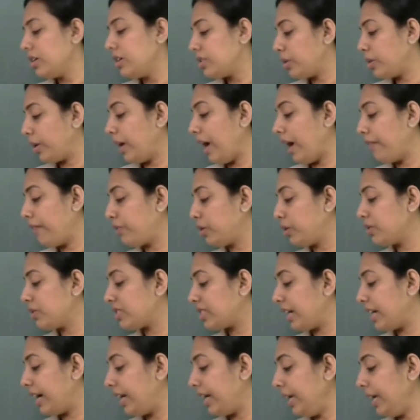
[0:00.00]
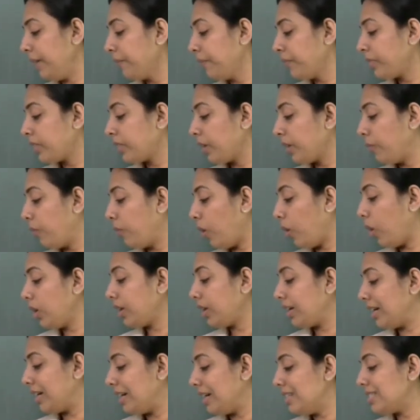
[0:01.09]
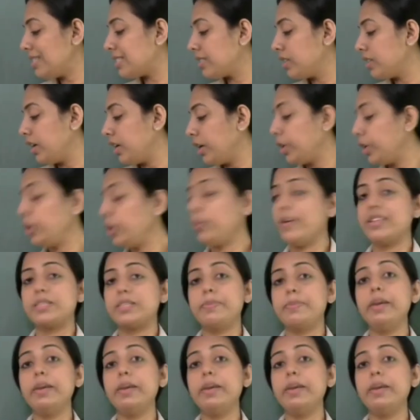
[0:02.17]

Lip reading: So, you have to study what is USB,